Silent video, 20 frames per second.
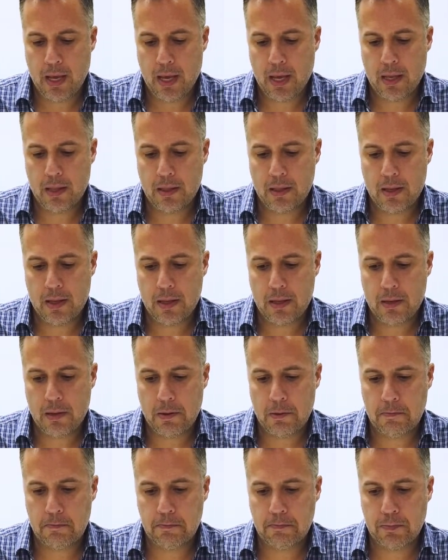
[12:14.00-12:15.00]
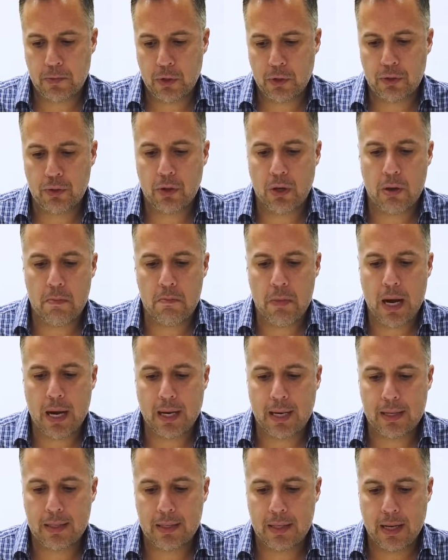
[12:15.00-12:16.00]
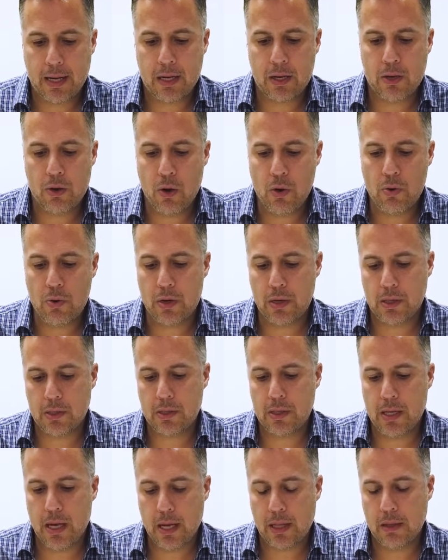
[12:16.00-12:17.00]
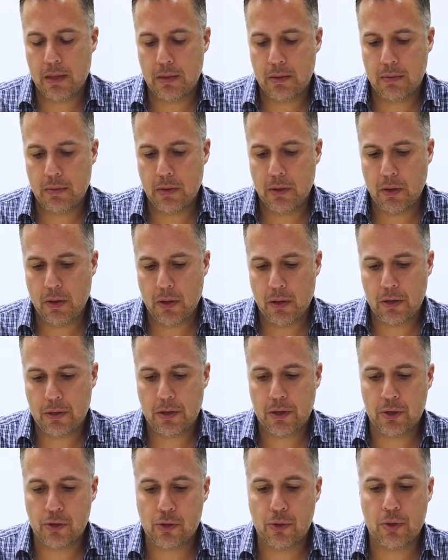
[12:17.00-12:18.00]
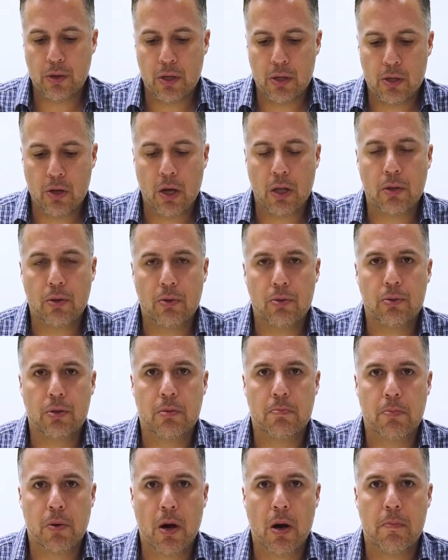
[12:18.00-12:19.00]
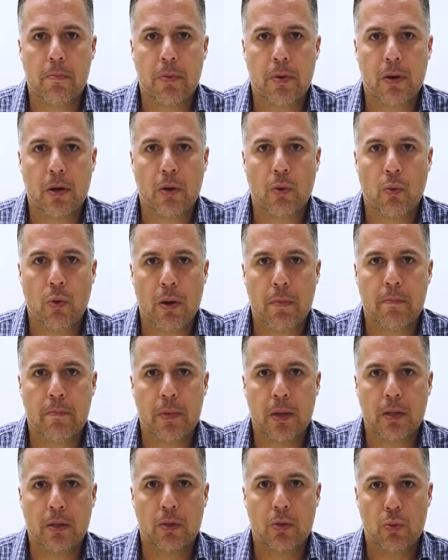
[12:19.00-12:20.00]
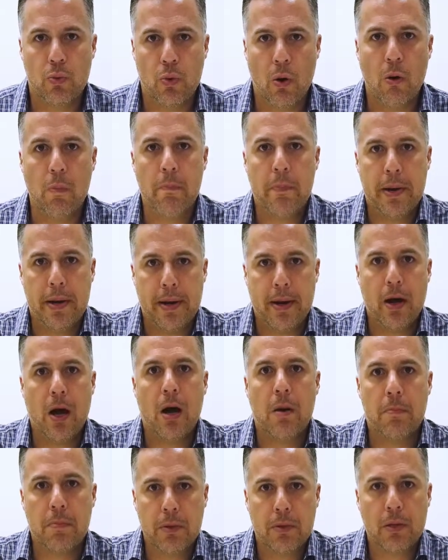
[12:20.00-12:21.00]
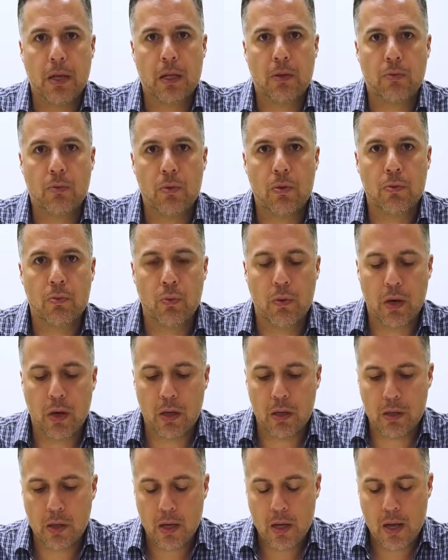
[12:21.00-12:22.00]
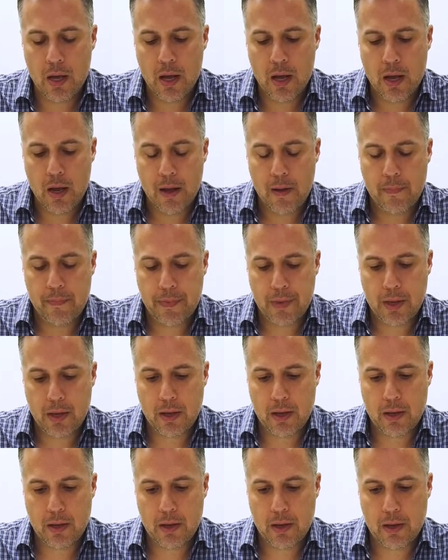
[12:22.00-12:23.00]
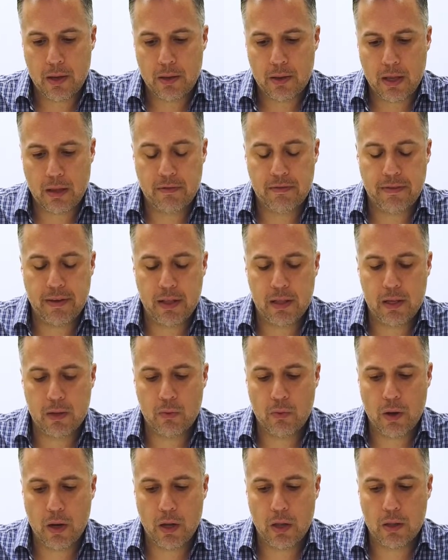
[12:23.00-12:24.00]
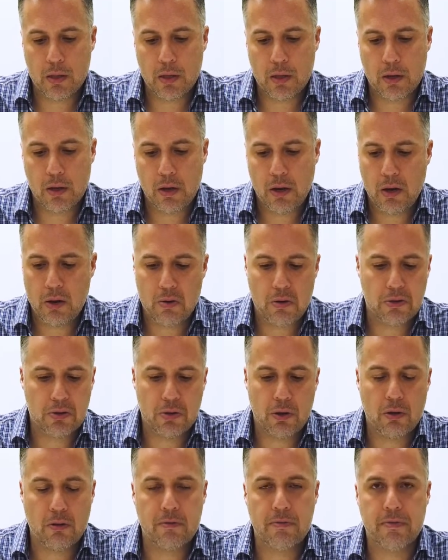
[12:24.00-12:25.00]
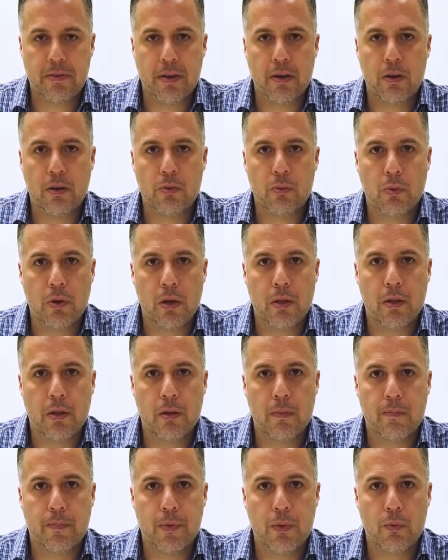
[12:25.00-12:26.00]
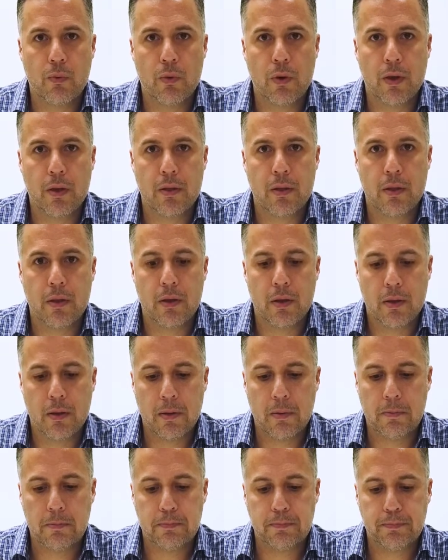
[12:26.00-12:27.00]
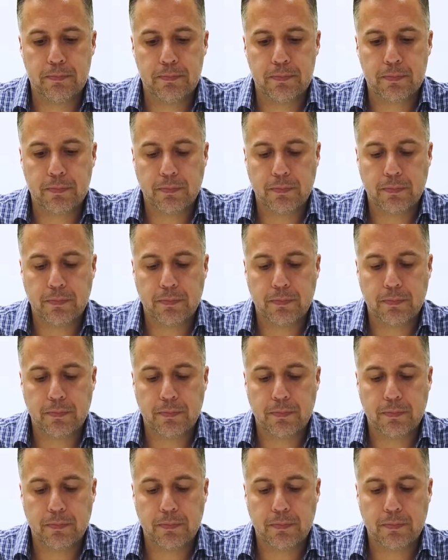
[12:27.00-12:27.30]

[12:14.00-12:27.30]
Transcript: and um, just to come back and, and notice that since you did not use the proper equipment to open it up, that root weld, uh, that fillet weld, you know, it's all filled with with um,